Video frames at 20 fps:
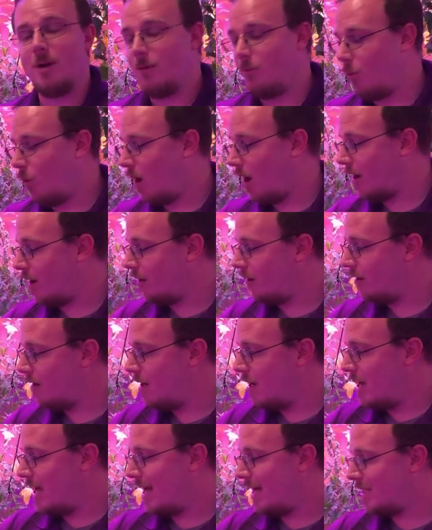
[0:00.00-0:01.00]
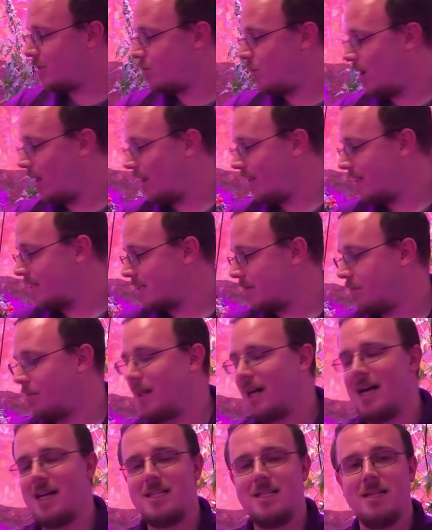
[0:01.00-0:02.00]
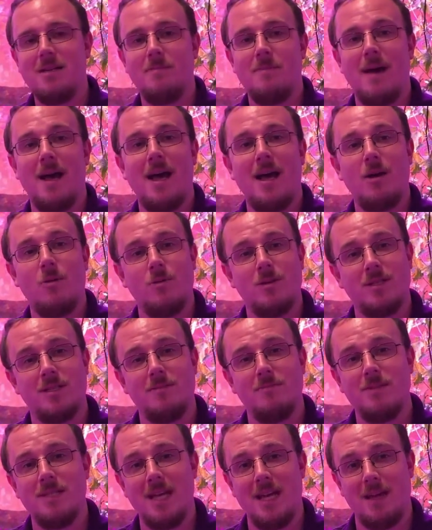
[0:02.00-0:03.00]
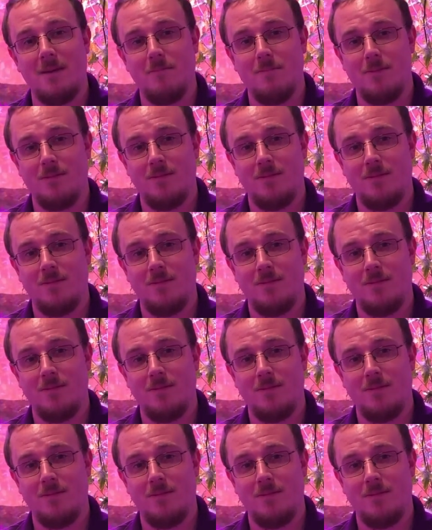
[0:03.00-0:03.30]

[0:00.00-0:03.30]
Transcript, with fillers: bit of water, as well as a plastic bag with some tape.